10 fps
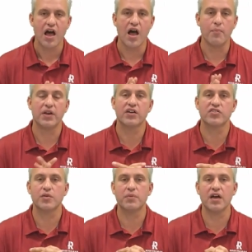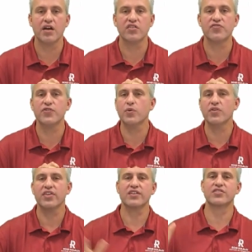Uh, because to be honest,
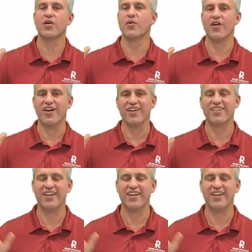fewer things go wrong,